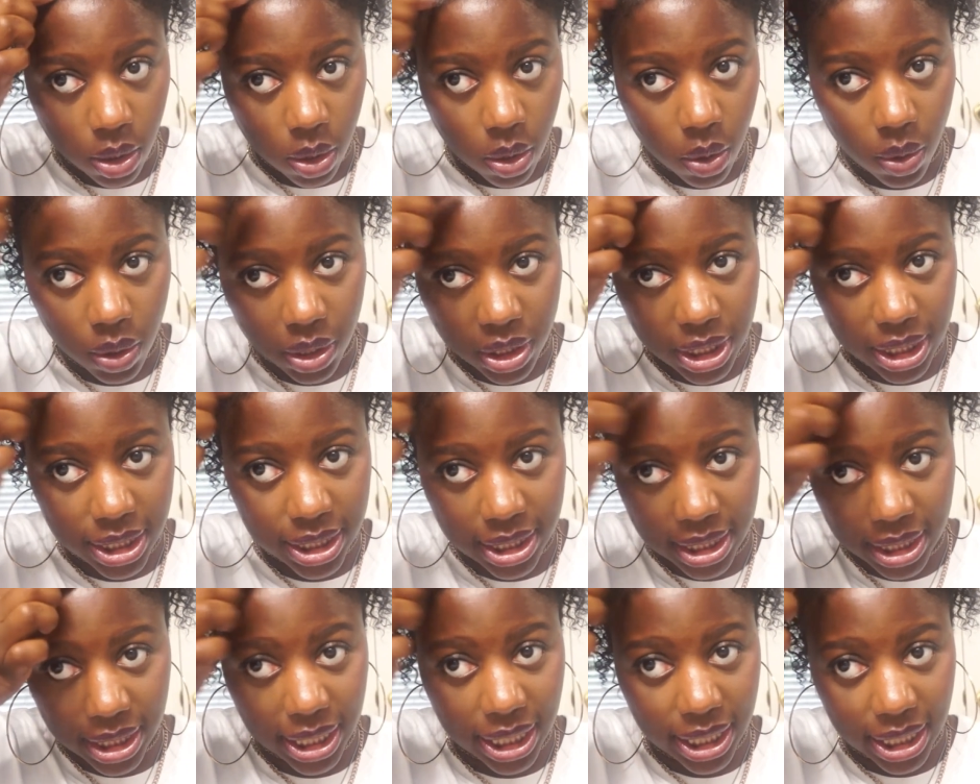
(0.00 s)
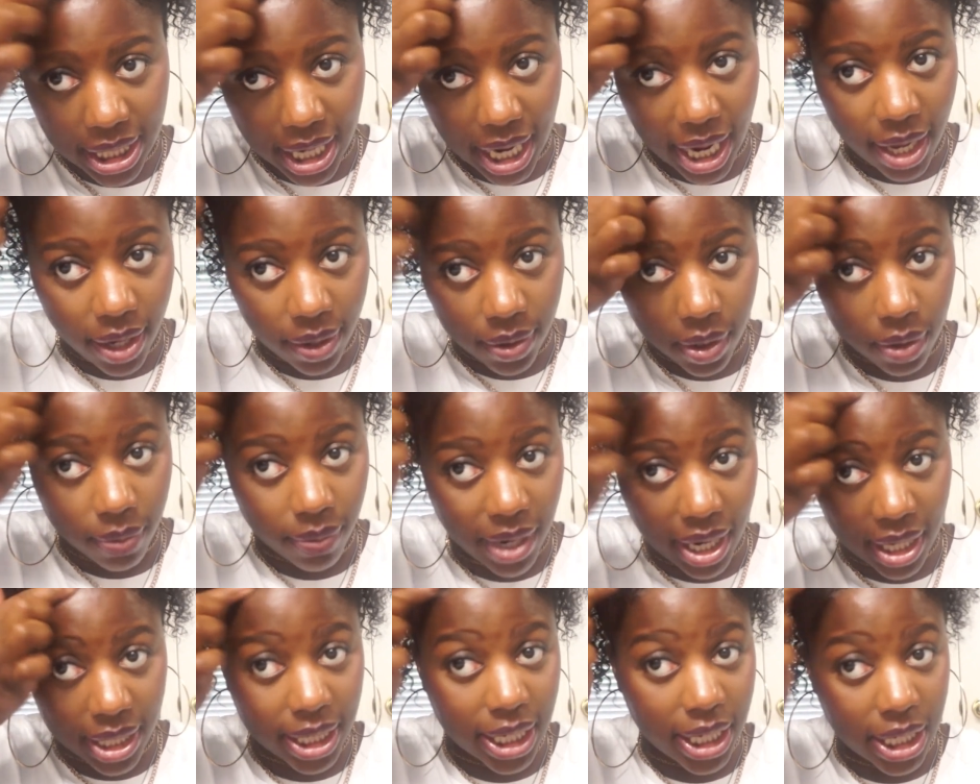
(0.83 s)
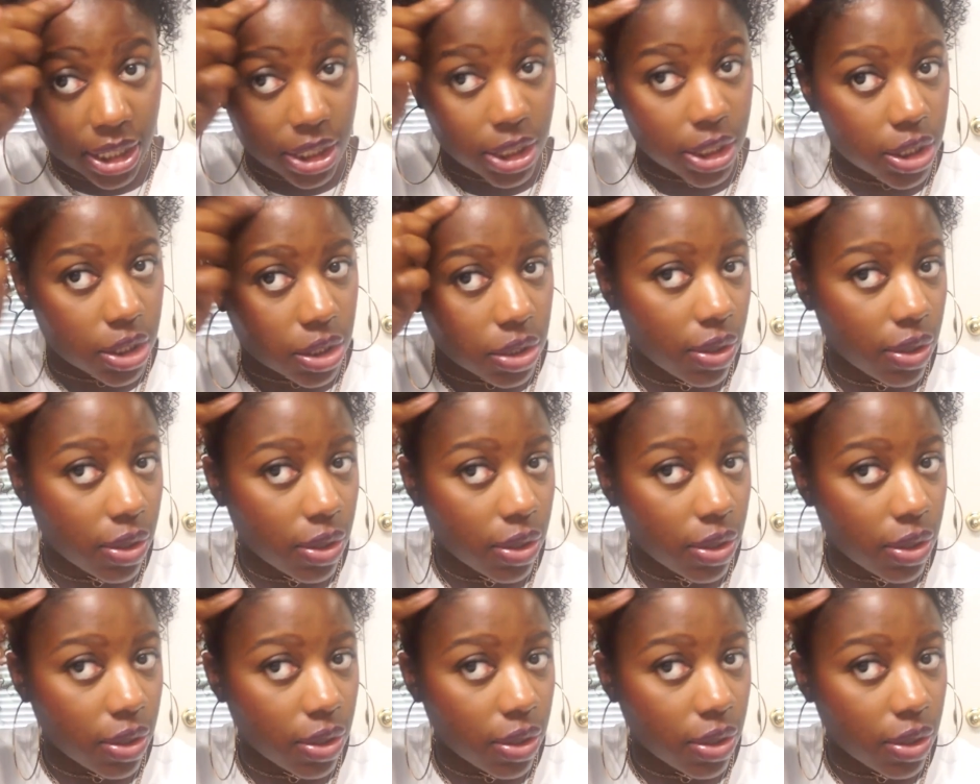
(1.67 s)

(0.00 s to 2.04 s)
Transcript: or just slicked down around the edges.